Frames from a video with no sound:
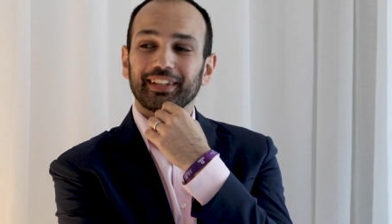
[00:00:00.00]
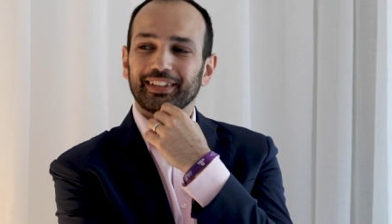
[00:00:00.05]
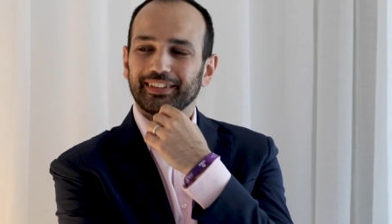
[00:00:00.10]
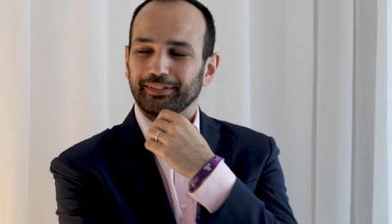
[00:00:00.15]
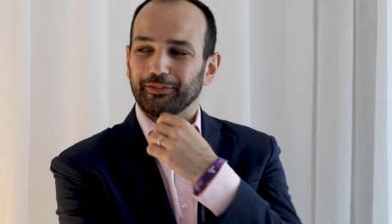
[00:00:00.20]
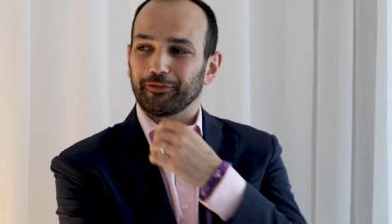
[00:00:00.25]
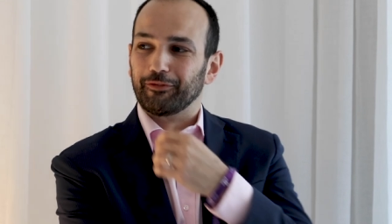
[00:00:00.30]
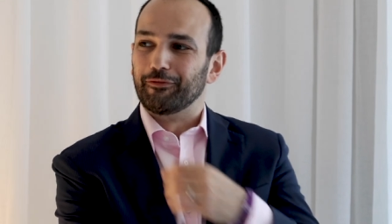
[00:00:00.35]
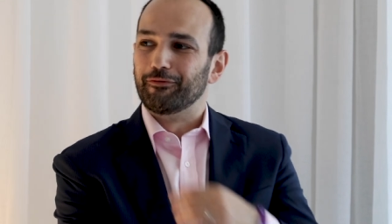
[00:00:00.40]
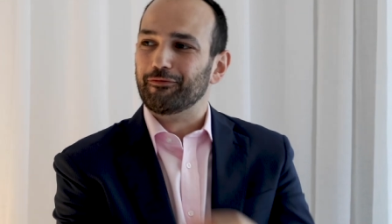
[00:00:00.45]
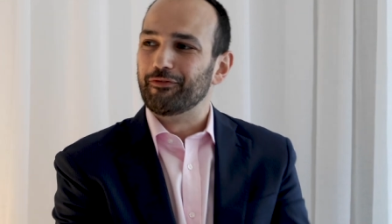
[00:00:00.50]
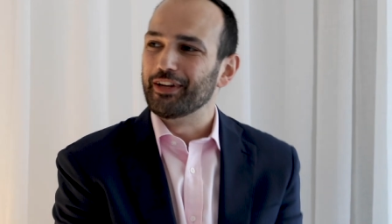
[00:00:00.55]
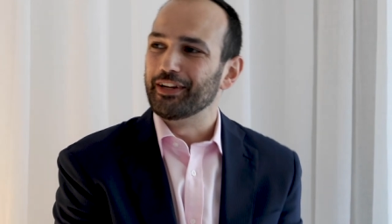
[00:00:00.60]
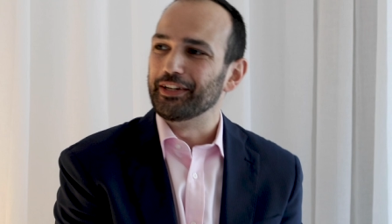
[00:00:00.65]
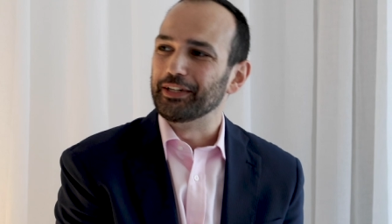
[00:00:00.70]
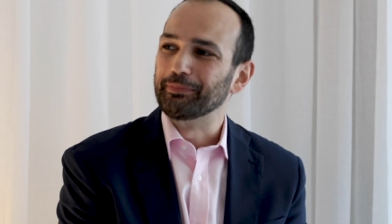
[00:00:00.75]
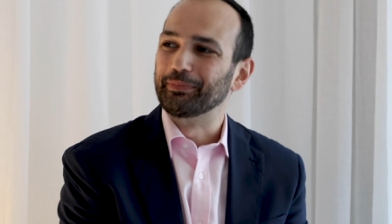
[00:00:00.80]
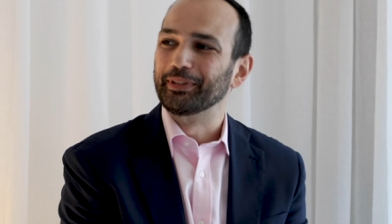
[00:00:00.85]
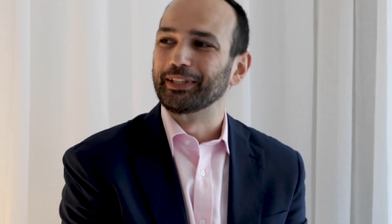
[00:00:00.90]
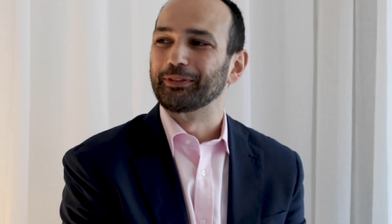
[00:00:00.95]
It's a
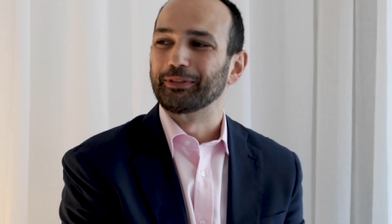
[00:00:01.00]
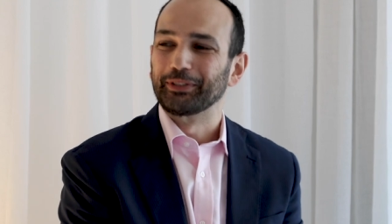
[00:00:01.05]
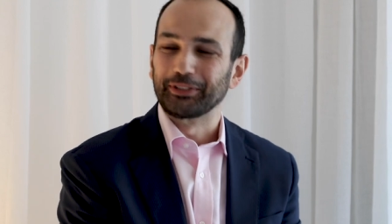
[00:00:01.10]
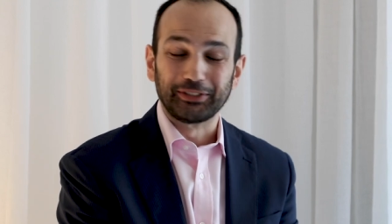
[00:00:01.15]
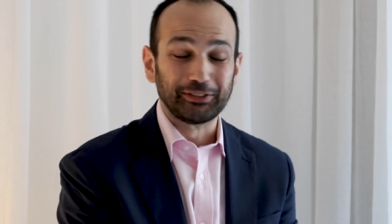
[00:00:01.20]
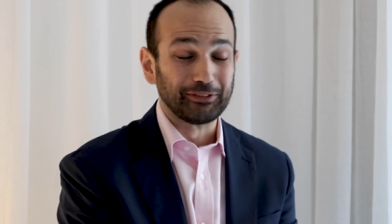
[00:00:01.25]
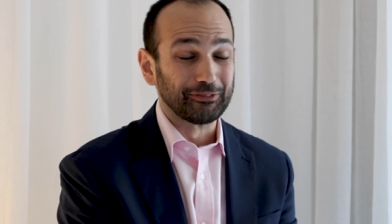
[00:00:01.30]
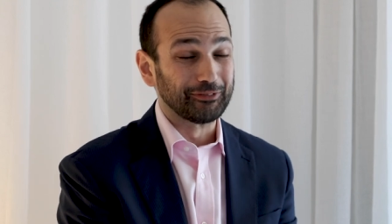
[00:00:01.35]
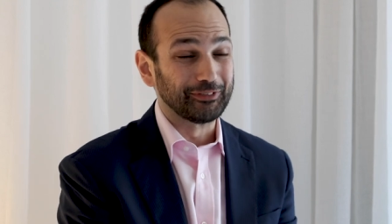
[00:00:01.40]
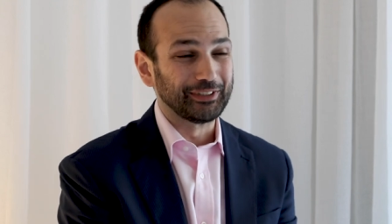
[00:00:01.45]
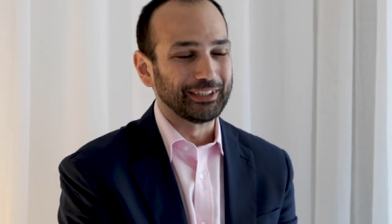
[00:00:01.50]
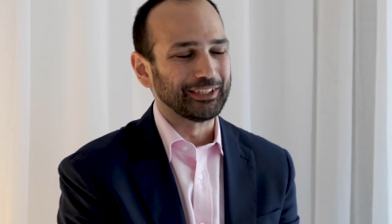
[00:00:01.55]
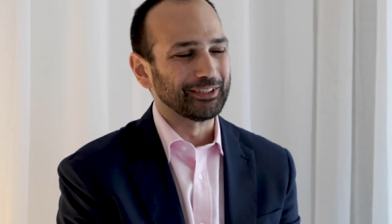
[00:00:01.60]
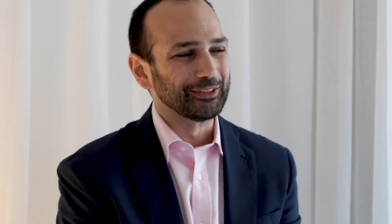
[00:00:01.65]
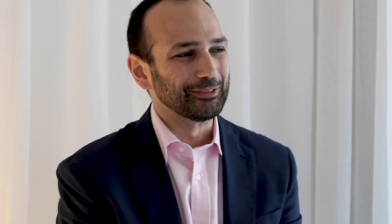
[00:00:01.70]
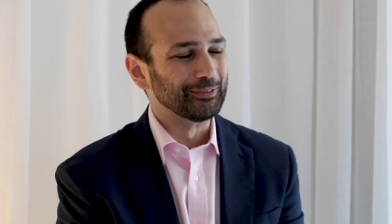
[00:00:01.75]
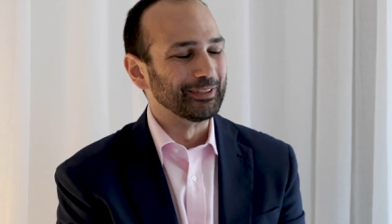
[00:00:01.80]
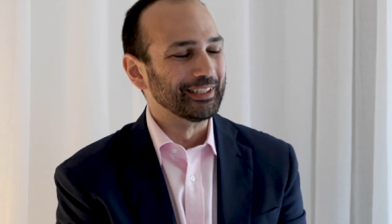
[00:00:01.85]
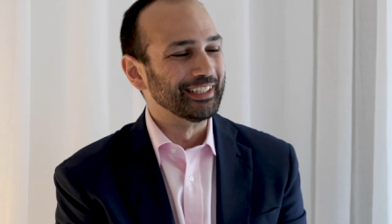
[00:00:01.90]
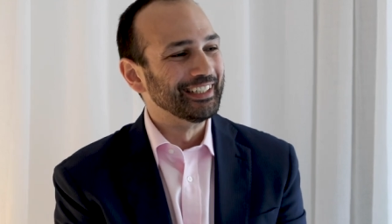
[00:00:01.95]
very big question, a very
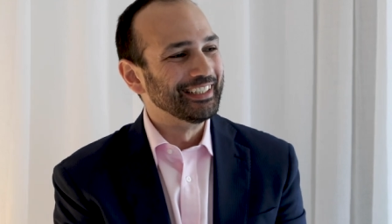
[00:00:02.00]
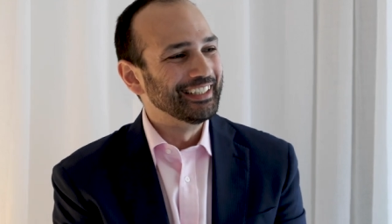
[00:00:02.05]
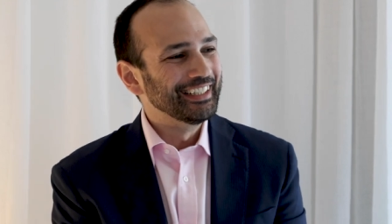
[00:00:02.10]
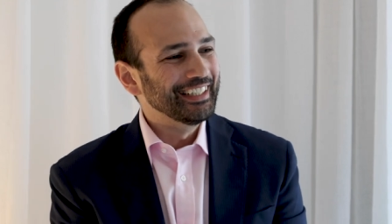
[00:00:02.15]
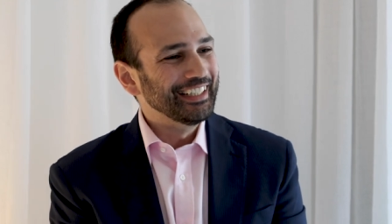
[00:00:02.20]
good one.